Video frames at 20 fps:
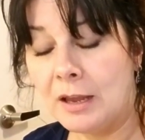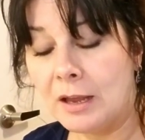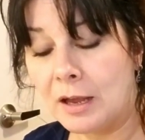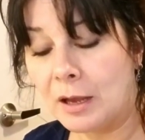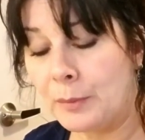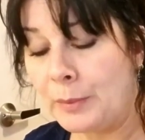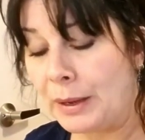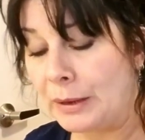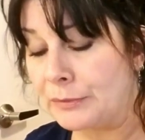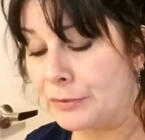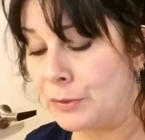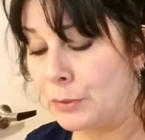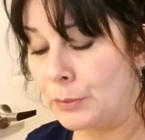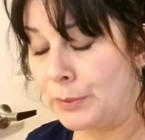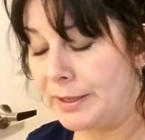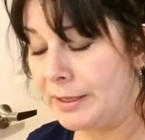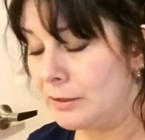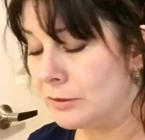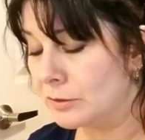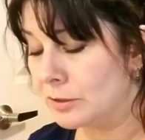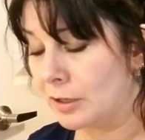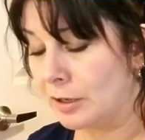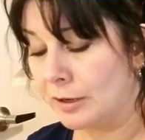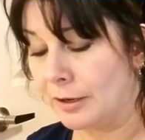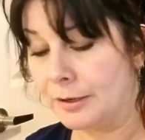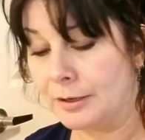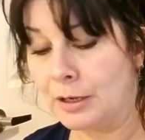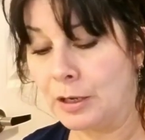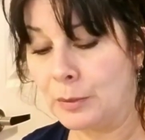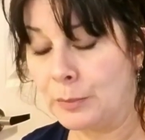about the wheel
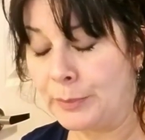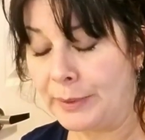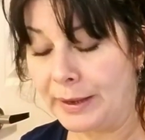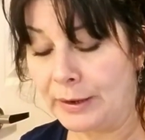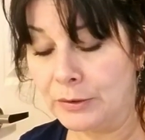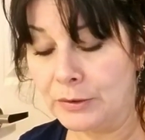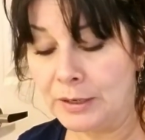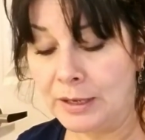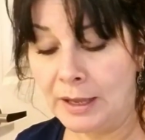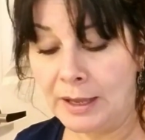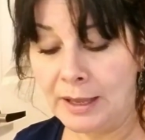card, about